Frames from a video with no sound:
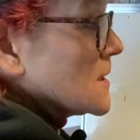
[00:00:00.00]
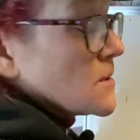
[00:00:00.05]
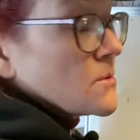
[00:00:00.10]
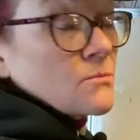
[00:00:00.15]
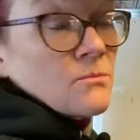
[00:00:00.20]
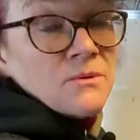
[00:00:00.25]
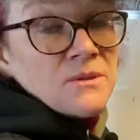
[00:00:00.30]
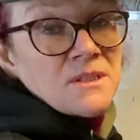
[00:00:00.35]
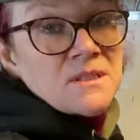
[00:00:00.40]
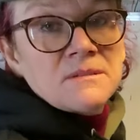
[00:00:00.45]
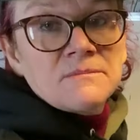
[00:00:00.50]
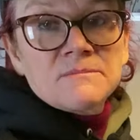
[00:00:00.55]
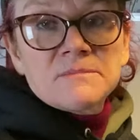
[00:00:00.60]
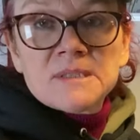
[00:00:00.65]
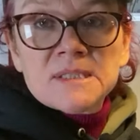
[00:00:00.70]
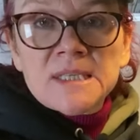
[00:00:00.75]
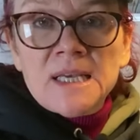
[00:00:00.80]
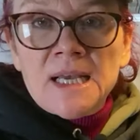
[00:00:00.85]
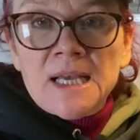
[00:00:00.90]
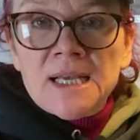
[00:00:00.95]
was
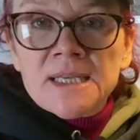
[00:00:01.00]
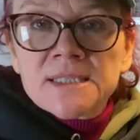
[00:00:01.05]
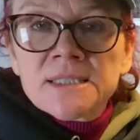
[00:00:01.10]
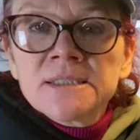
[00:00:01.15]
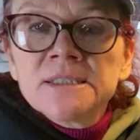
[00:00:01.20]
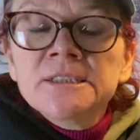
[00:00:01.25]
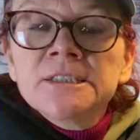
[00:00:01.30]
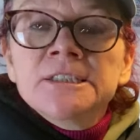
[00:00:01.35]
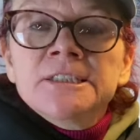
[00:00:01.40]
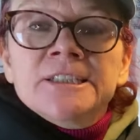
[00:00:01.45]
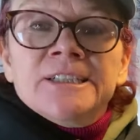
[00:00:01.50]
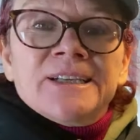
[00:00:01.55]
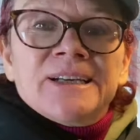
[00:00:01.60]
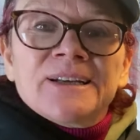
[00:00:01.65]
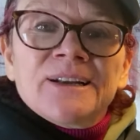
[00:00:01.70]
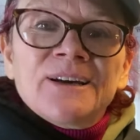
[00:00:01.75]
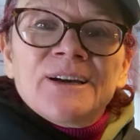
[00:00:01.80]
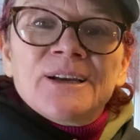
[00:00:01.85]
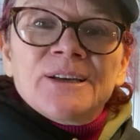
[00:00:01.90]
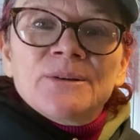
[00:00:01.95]
sad
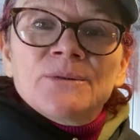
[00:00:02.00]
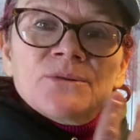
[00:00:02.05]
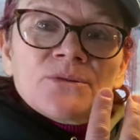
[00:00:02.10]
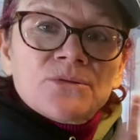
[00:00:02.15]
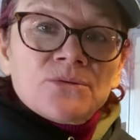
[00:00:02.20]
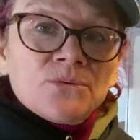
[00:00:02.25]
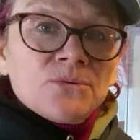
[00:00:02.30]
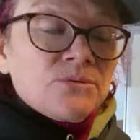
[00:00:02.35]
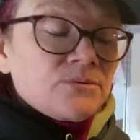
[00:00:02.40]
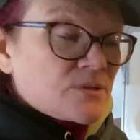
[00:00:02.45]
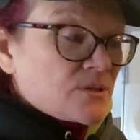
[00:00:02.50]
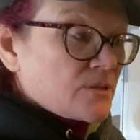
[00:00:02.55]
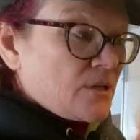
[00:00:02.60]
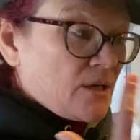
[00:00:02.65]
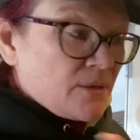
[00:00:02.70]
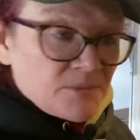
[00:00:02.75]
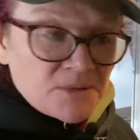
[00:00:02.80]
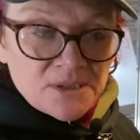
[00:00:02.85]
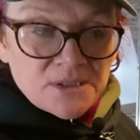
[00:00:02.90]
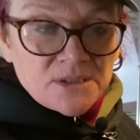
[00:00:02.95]
and I thought,
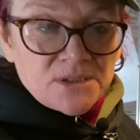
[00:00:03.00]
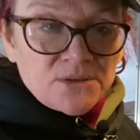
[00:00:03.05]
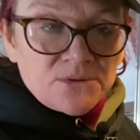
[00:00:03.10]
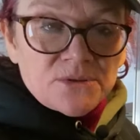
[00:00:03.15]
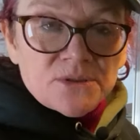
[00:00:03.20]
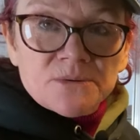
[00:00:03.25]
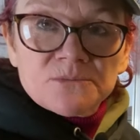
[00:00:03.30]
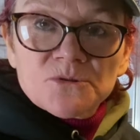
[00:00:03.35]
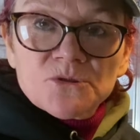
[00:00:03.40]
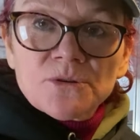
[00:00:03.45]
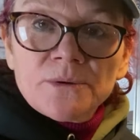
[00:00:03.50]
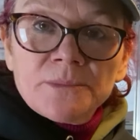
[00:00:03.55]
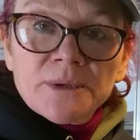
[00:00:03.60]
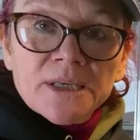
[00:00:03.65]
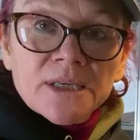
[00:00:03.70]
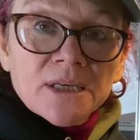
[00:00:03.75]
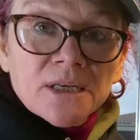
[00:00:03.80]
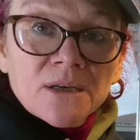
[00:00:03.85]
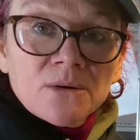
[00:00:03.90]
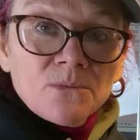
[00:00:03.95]
I'm going to do some
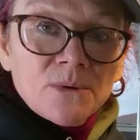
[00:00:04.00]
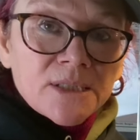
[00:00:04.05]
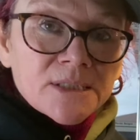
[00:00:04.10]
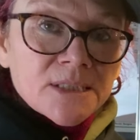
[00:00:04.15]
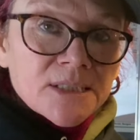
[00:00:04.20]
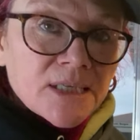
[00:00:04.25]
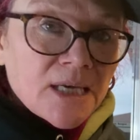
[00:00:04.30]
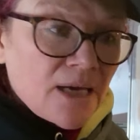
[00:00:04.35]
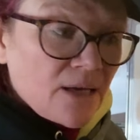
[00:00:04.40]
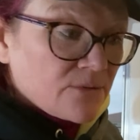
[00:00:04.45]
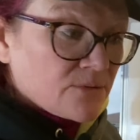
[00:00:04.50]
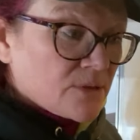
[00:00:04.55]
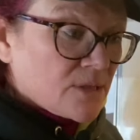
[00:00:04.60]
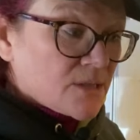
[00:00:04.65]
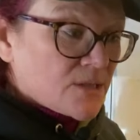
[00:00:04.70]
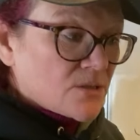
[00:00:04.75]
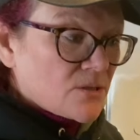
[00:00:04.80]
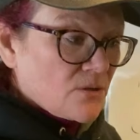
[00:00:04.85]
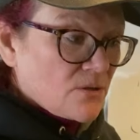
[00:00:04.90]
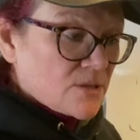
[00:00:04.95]
trimming. And I went out and I
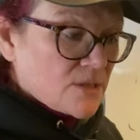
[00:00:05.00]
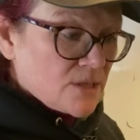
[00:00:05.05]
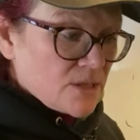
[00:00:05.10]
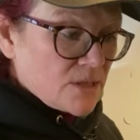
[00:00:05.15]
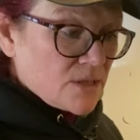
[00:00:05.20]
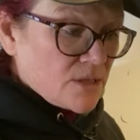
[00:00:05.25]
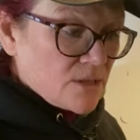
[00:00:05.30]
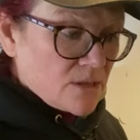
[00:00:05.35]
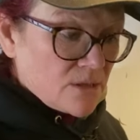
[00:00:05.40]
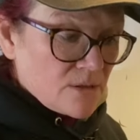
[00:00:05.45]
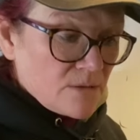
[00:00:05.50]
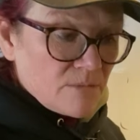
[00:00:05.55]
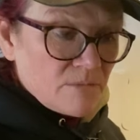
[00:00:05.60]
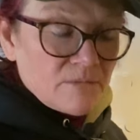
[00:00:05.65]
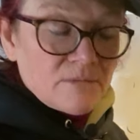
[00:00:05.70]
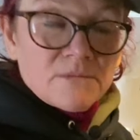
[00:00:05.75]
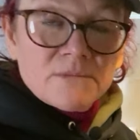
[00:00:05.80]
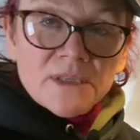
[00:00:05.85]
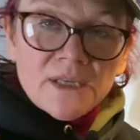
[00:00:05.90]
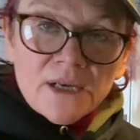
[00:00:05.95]
started
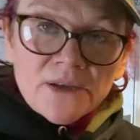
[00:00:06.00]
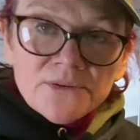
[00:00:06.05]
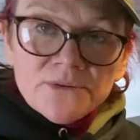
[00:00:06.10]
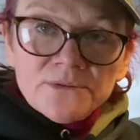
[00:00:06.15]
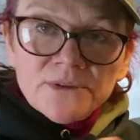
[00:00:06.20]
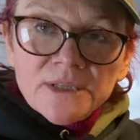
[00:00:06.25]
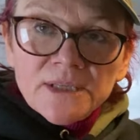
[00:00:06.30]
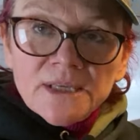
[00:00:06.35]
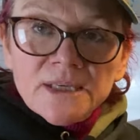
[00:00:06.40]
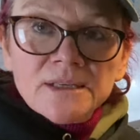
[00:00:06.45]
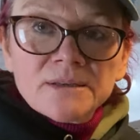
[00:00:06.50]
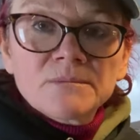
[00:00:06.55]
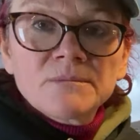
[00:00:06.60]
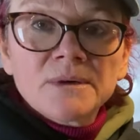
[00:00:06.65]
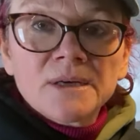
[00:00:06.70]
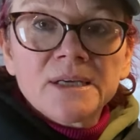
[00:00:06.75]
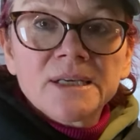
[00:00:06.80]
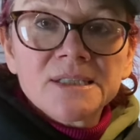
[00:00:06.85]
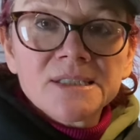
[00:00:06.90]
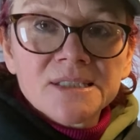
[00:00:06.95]
gathering in
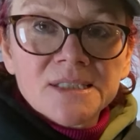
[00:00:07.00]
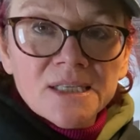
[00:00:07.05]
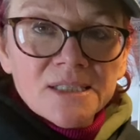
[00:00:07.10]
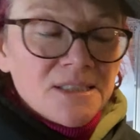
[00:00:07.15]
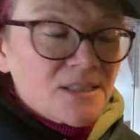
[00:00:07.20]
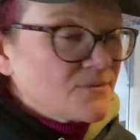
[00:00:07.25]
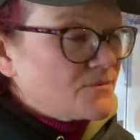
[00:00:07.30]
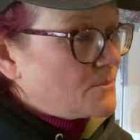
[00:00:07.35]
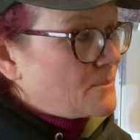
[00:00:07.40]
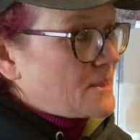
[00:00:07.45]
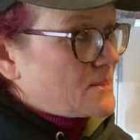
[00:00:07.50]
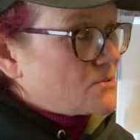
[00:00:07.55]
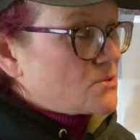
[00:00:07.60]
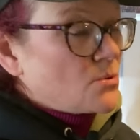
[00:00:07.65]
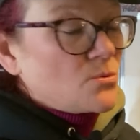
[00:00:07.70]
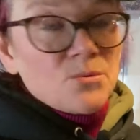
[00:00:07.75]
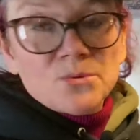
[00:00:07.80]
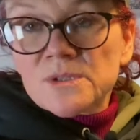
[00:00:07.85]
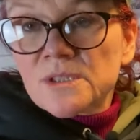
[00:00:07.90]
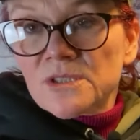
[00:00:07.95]
my extensive amount
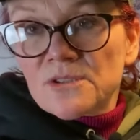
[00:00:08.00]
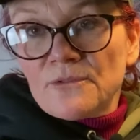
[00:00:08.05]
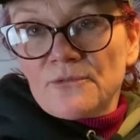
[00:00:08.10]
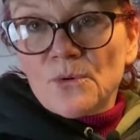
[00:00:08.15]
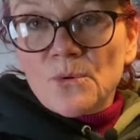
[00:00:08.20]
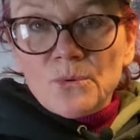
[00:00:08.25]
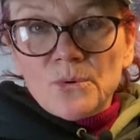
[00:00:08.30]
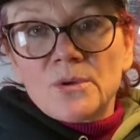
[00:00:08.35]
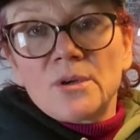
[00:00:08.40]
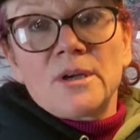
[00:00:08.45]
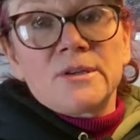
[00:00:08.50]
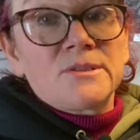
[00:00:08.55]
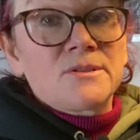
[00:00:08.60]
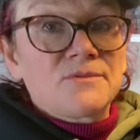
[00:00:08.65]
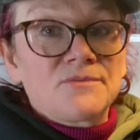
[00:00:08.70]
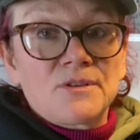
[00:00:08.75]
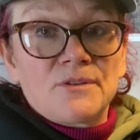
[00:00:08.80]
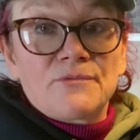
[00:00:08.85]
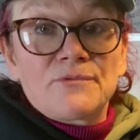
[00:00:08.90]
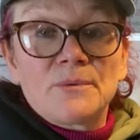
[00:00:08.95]
of horses of all kinds
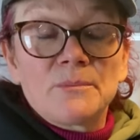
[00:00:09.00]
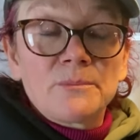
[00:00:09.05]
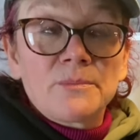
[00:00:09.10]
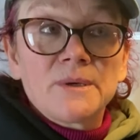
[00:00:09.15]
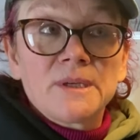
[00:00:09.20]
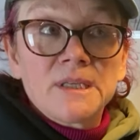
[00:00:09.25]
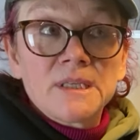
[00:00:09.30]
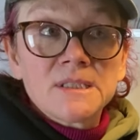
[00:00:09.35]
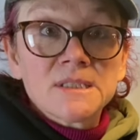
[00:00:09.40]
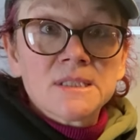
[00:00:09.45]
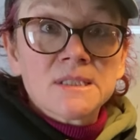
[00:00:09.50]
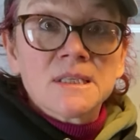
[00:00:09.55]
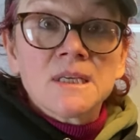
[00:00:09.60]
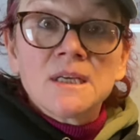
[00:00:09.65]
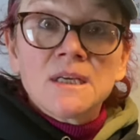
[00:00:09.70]
of different breeds,